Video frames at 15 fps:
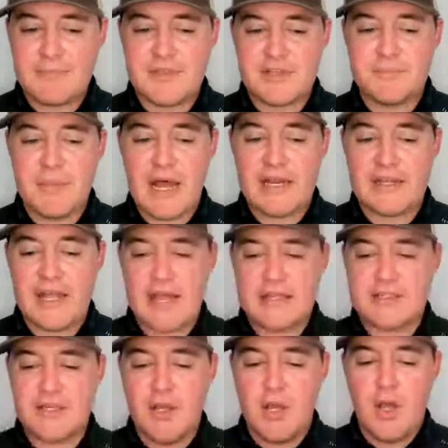this
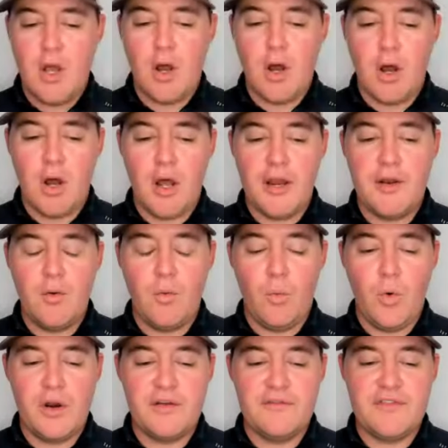podcast on
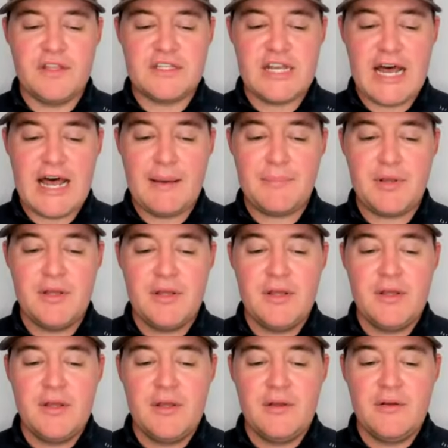one of the top
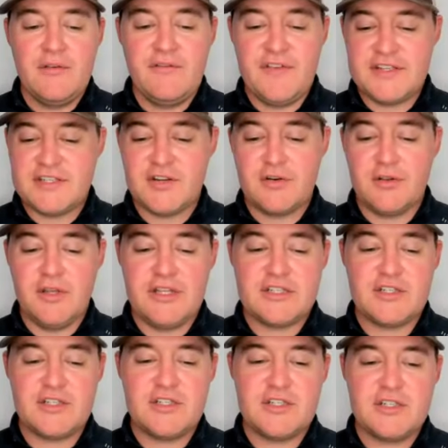visitor
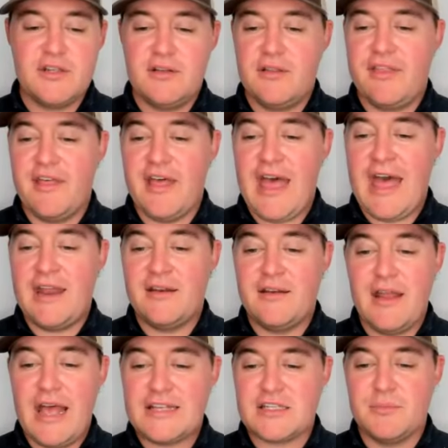lists that
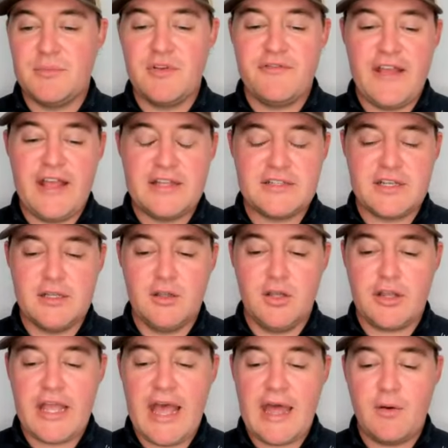SMU fans can
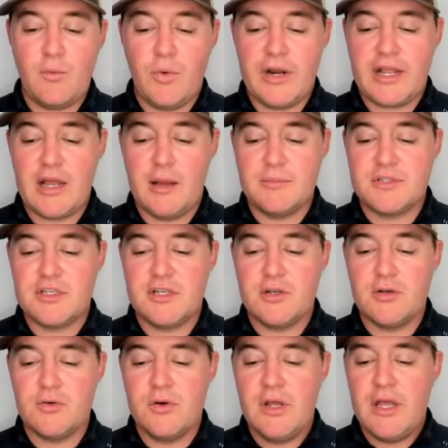look at when it comes
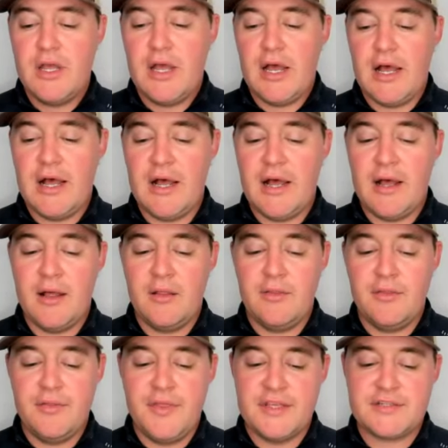to uh,
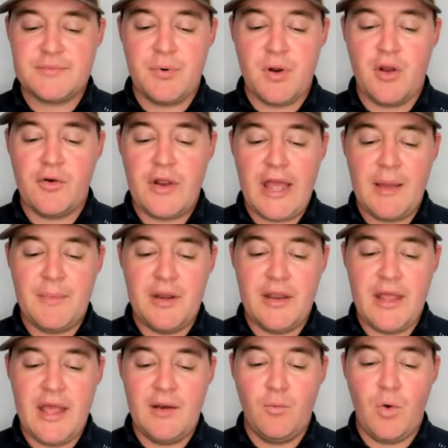this program and
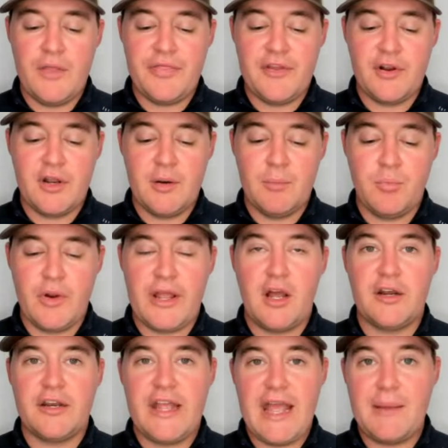and what they're going to bring
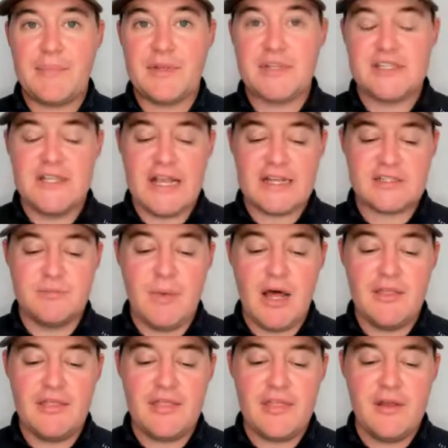on campus next
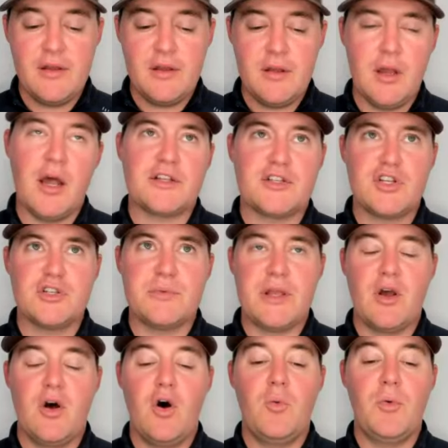month. Uh, excuse me,
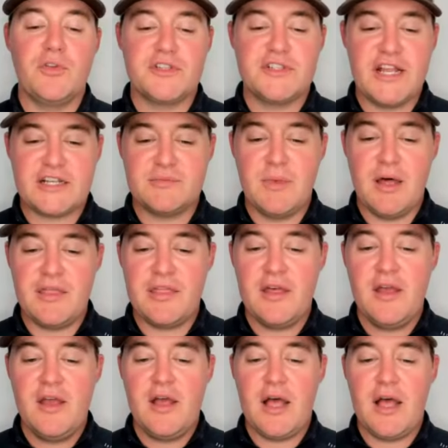almost next month,
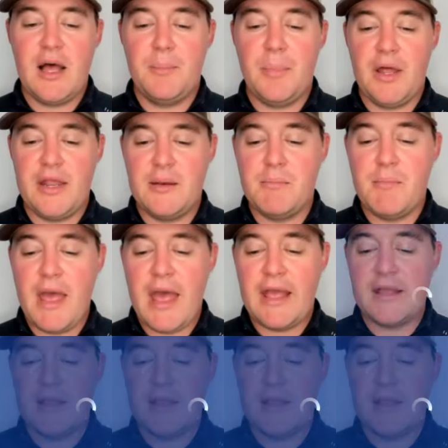uh, but in May.